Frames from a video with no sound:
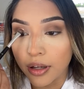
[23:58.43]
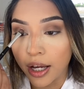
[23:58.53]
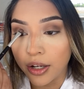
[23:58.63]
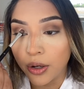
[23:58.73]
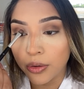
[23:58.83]

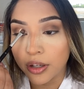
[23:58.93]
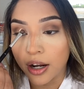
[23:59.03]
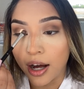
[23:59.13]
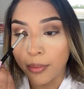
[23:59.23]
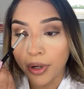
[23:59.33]
I know that
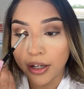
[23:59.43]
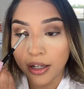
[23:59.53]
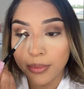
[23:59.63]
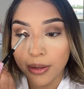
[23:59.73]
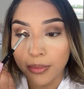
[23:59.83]
I'm not
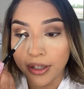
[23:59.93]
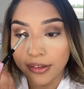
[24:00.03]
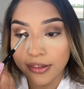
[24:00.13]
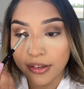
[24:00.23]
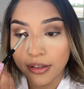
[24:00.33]
gonna be
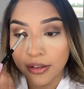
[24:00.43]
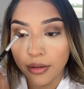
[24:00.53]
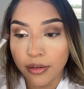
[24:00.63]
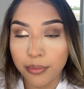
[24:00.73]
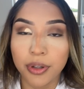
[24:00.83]
missed,
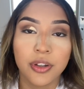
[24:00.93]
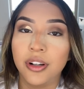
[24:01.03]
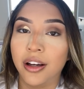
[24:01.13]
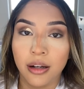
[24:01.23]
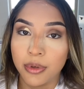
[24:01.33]
but they're
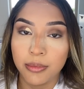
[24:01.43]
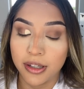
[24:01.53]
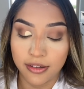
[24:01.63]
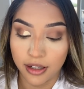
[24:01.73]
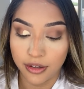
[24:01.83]
not gonna be
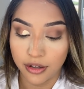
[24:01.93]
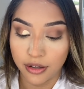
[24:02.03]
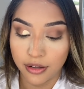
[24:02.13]
missed either.